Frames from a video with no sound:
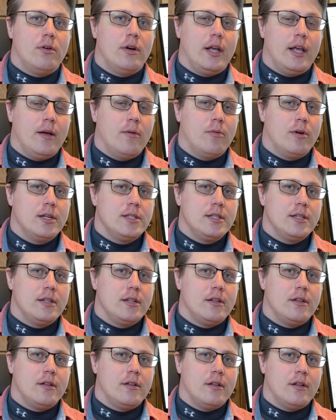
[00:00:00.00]
it wasn't
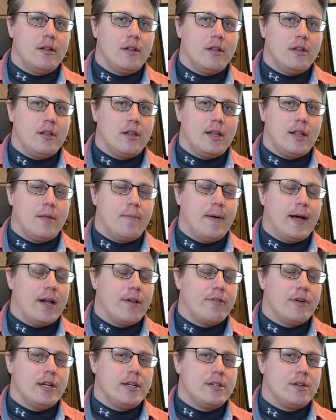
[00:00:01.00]
that the
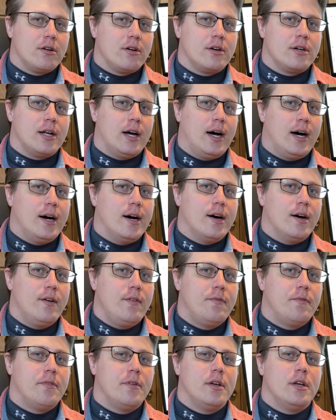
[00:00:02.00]
battery had turned
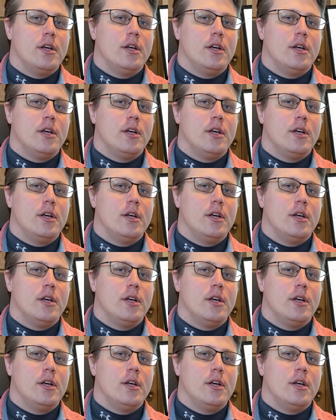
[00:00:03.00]
off.